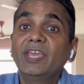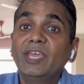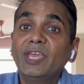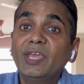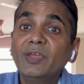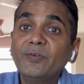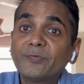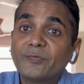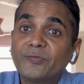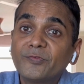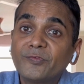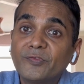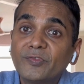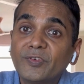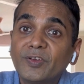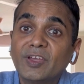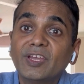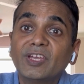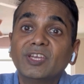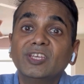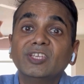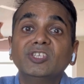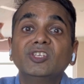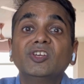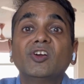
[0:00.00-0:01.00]
If
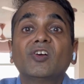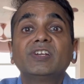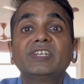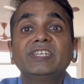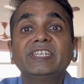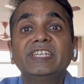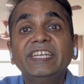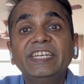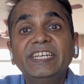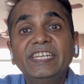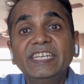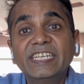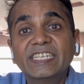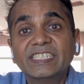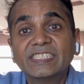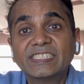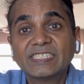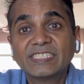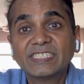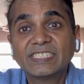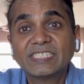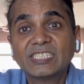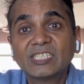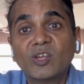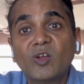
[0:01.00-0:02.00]
your
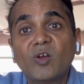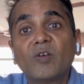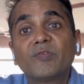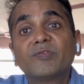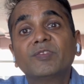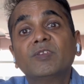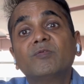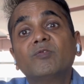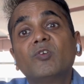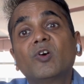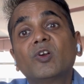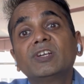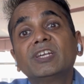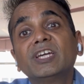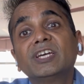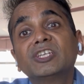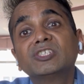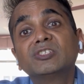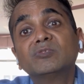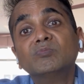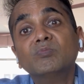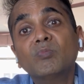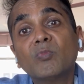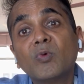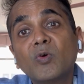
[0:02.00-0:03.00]
TDS of the water
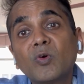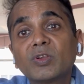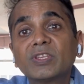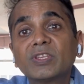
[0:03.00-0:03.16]
is more